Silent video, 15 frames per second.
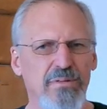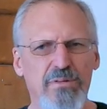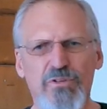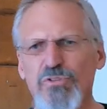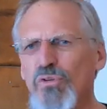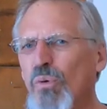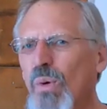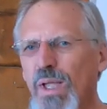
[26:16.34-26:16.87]
Or
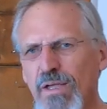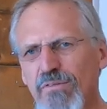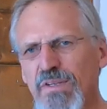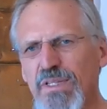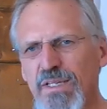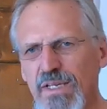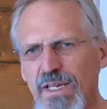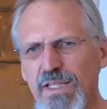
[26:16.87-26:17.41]
so
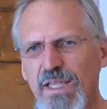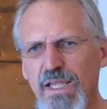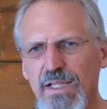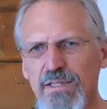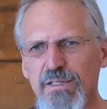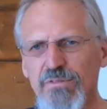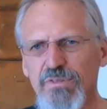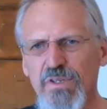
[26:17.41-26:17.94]
heavy that he
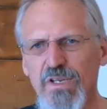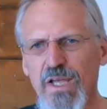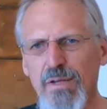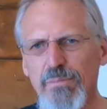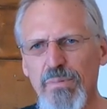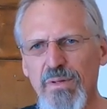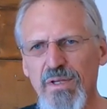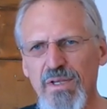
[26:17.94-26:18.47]
can't lift it
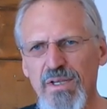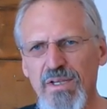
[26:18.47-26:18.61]
up?